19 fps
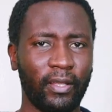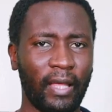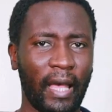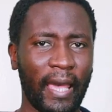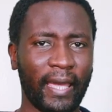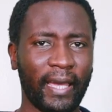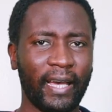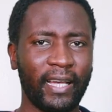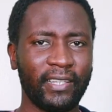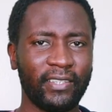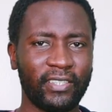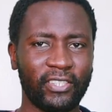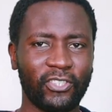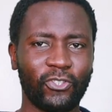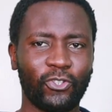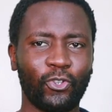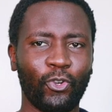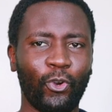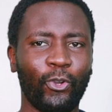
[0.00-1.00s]
I can't
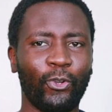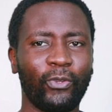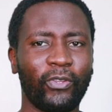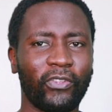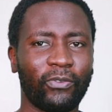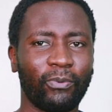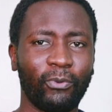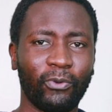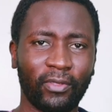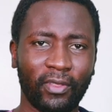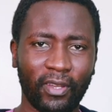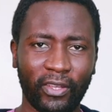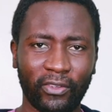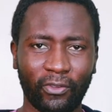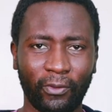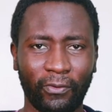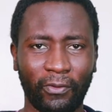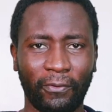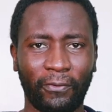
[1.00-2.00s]
show you the
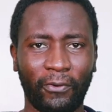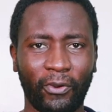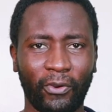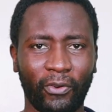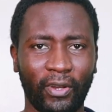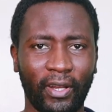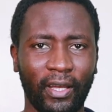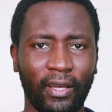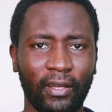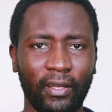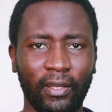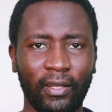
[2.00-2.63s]
smoothness of the phone on a